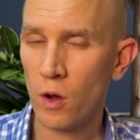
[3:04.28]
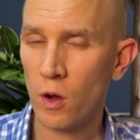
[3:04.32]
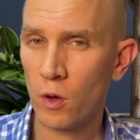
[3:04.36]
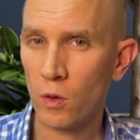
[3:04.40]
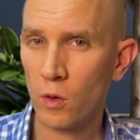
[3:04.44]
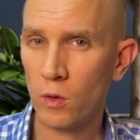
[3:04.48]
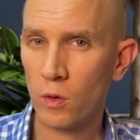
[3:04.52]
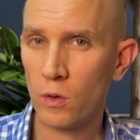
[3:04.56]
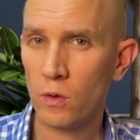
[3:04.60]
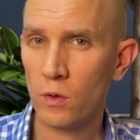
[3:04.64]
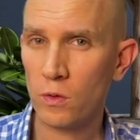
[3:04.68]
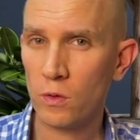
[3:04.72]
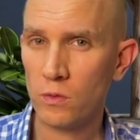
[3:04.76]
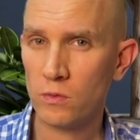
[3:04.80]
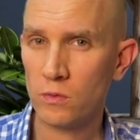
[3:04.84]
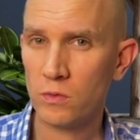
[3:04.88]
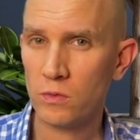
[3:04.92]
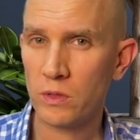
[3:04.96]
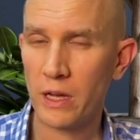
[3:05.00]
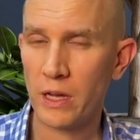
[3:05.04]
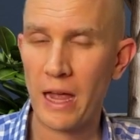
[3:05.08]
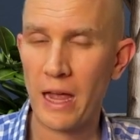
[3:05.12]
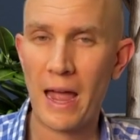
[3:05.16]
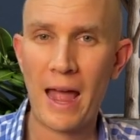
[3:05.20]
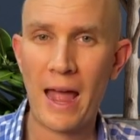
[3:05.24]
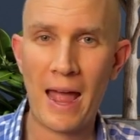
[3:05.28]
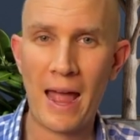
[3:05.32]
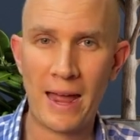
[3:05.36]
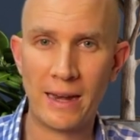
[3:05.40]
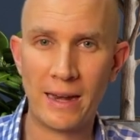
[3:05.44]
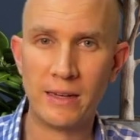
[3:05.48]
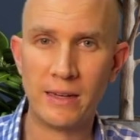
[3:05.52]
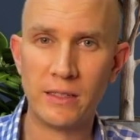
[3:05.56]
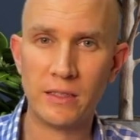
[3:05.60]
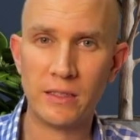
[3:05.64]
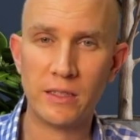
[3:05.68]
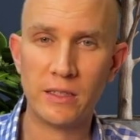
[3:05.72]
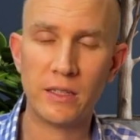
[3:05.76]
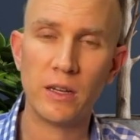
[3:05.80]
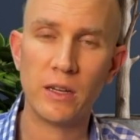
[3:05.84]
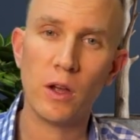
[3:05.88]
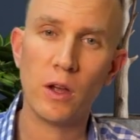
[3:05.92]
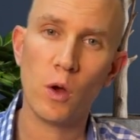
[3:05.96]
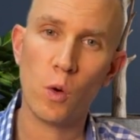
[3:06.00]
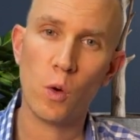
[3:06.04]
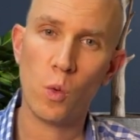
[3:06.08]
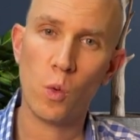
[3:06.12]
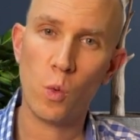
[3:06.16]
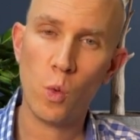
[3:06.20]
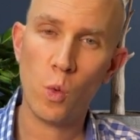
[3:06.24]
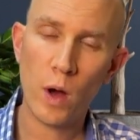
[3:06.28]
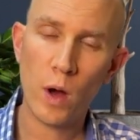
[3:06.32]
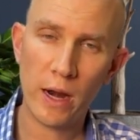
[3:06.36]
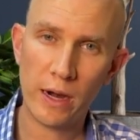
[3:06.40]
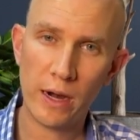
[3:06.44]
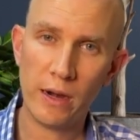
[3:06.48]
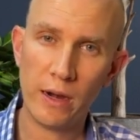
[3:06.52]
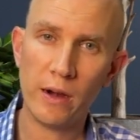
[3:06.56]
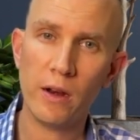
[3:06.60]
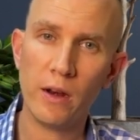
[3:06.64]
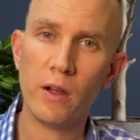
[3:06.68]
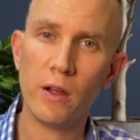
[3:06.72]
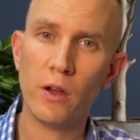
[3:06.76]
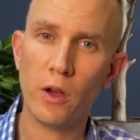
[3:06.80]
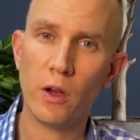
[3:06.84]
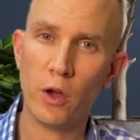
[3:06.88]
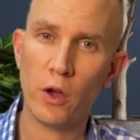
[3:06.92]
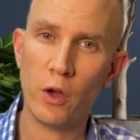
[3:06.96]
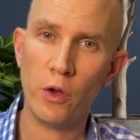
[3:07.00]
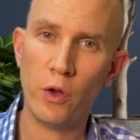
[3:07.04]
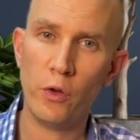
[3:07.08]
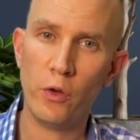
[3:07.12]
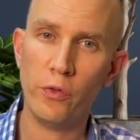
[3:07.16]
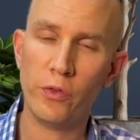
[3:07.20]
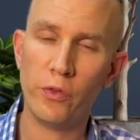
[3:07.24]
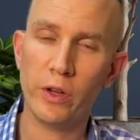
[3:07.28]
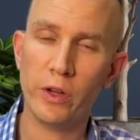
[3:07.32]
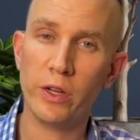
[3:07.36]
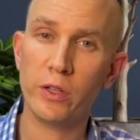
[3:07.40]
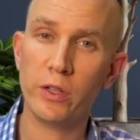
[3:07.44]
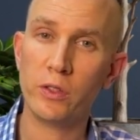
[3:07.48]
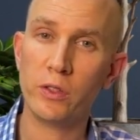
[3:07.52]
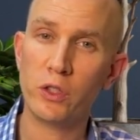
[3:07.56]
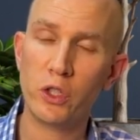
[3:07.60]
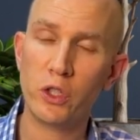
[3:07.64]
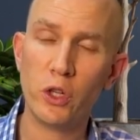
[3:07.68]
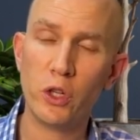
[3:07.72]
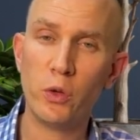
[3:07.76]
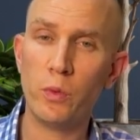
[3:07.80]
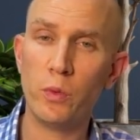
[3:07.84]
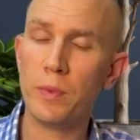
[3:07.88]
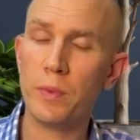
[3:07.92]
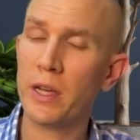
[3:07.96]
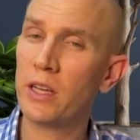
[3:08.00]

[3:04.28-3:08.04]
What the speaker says: whole and 1/2,